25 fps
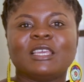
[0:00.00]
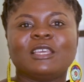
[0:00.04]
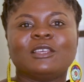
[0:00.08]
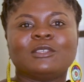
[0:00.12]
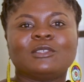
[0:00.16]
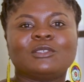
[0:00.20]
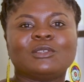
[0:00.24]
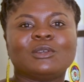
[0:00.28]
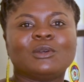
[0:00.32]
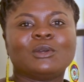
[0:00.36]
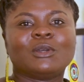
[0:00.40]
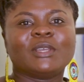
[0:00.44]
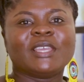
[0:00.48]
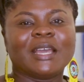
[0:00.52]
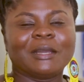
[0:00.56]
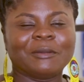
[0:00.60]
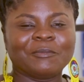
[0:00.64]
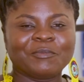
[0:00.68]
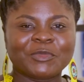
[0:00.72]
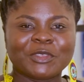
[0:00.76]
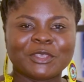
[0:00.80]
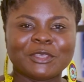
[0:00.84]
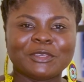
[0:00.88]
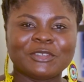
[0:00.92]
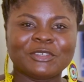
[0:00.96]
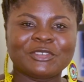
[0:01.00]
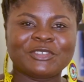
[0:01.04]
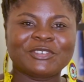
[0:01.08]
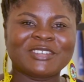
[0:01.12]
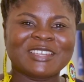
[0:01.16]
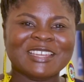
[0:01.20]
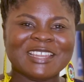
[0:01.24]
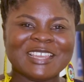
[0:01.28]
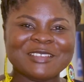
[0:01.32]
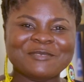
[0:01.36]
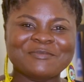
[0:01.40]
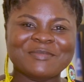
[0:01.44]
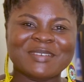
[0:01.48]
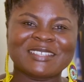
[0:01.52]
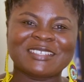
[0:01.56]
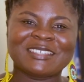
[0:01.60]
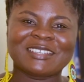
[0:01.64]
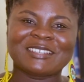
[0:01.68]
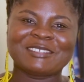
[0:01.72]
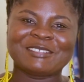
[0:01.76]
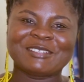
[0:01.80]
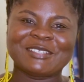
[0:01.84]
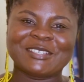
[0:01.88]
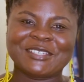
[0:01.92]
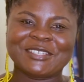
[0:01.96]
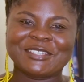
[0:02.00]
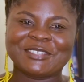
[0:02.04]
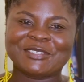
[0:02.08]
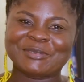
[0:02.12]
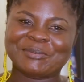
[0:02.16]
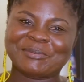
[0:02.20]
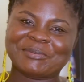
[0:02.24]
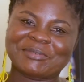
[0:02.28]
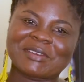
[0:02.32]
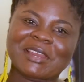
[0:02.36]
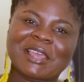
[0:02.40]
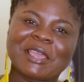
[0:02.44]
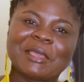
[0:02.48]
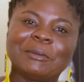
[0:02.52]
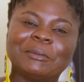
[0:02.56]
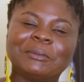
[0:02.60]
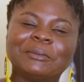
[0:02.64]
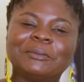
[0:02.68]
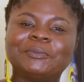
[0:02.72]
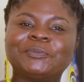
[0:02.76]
So yeah, you should like my channel and then subscribe